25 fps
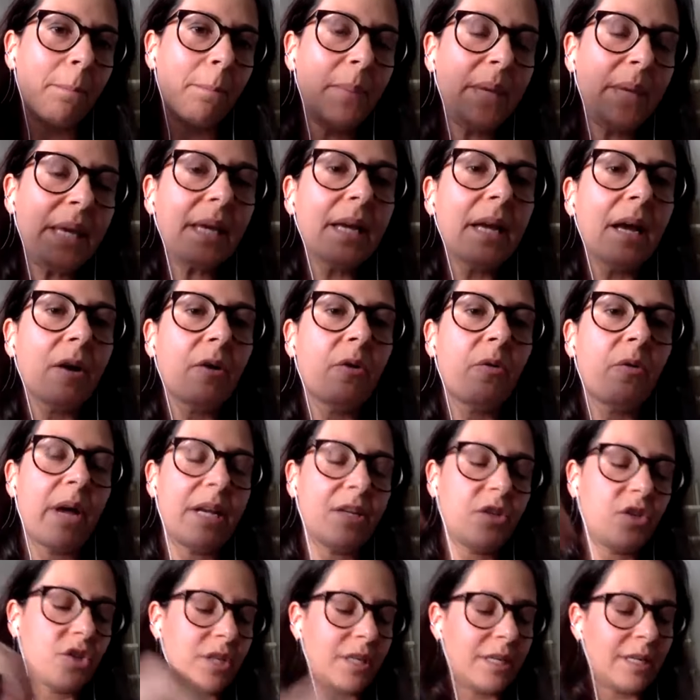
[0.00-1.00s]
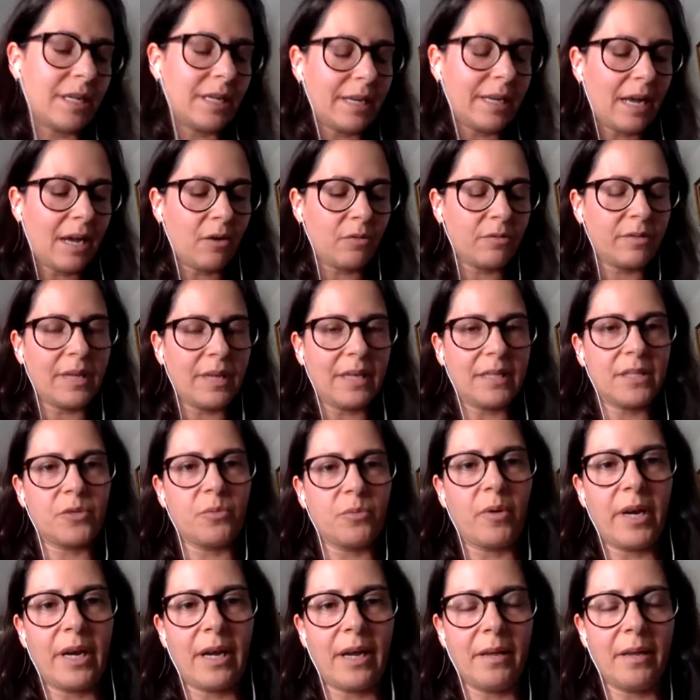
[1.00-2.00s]
bigger question, and now
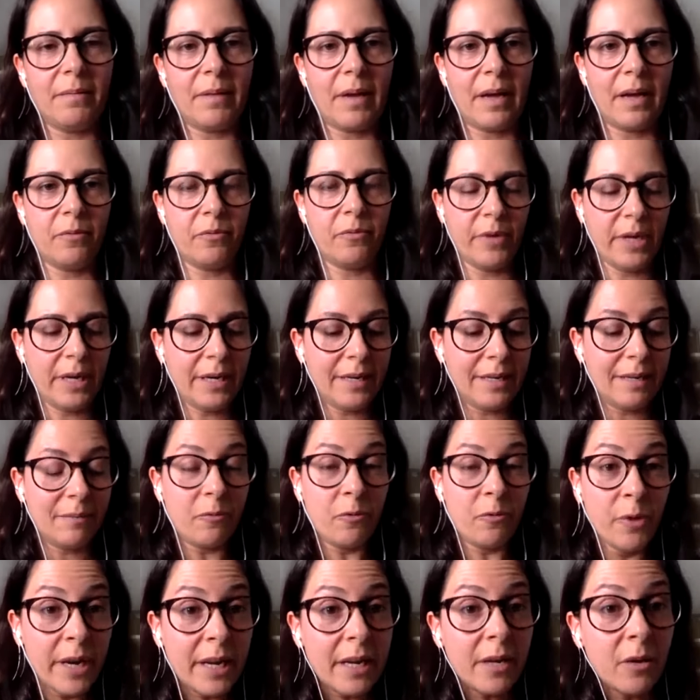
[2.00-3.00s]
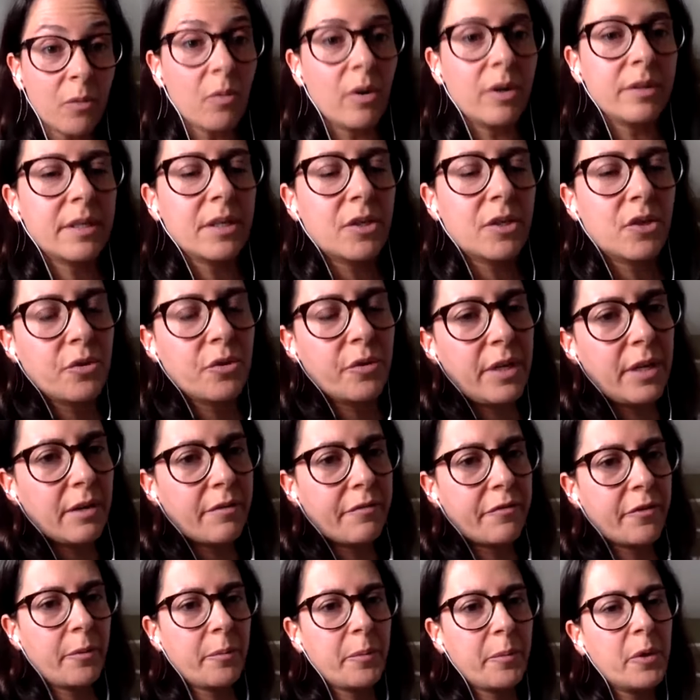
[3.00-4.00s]
that's what I really, really wanted to
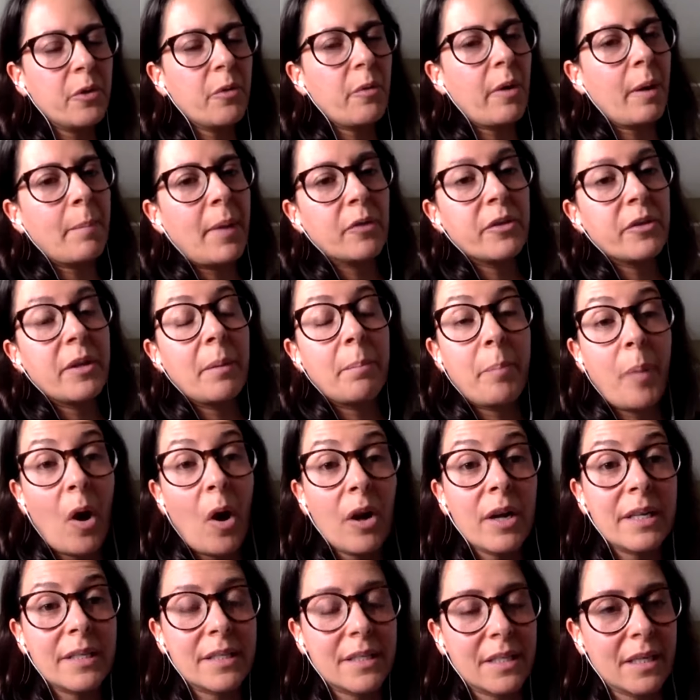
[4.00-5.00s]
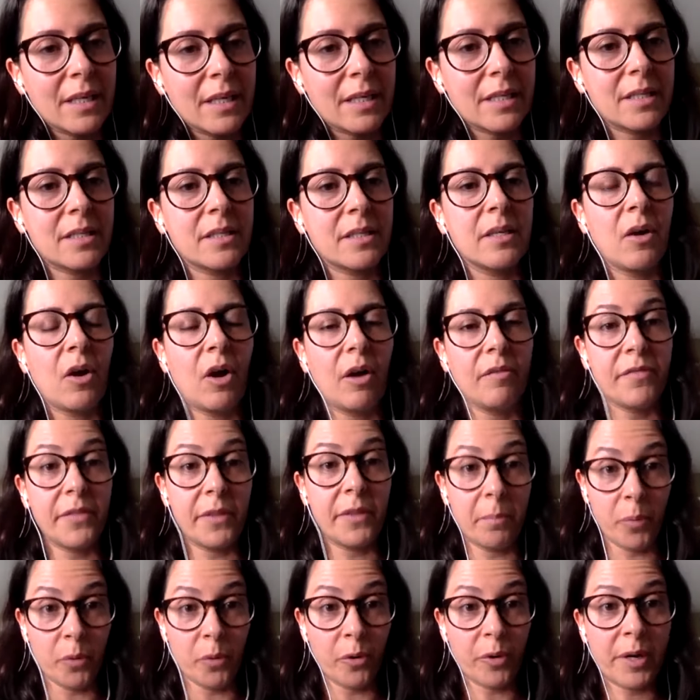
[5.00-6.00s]
hear from you about the politics of
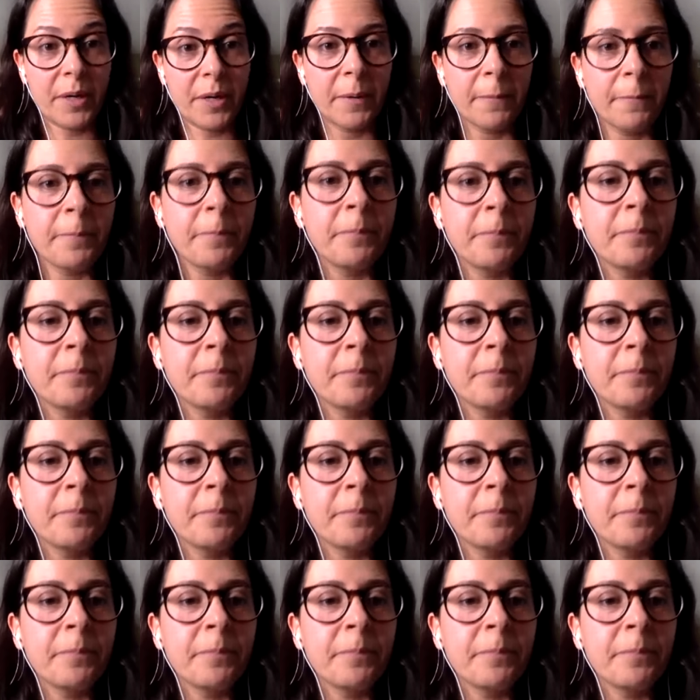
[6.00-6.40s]
the book.